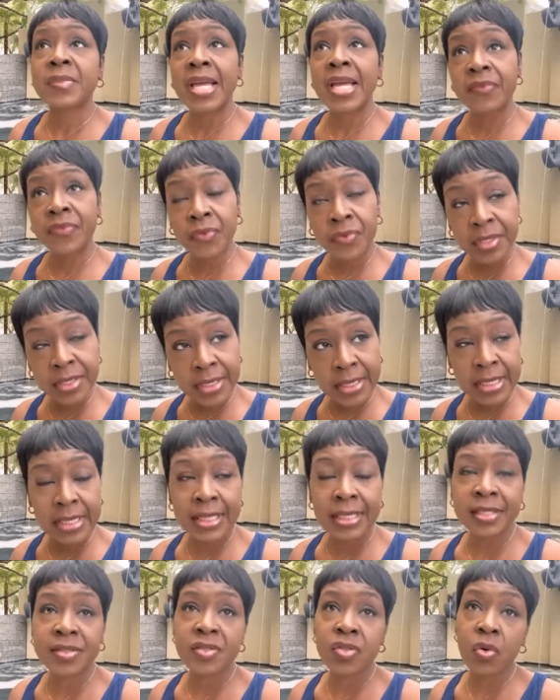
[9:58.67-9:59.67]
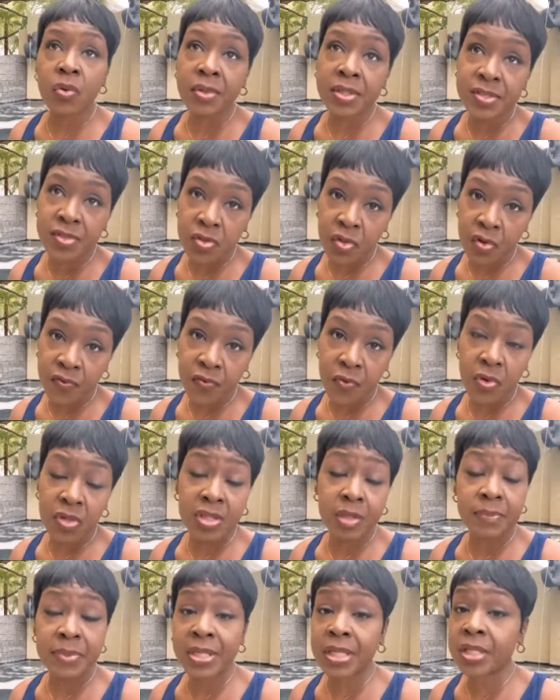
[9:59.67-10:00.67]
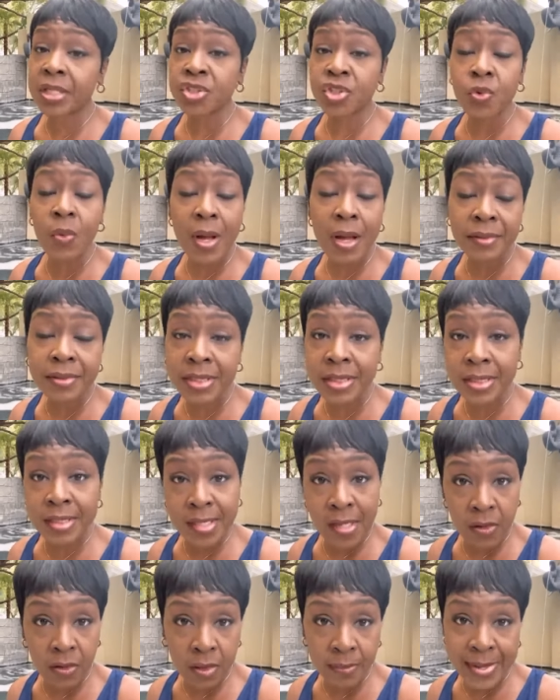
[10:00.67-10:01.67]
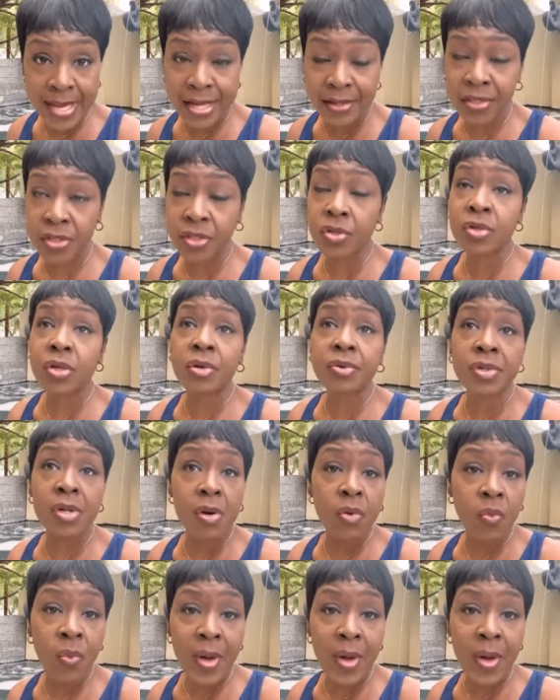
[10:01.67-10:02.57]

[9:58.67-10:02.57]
ever again, and so on and so forth. And because you all did talk about it, you don't know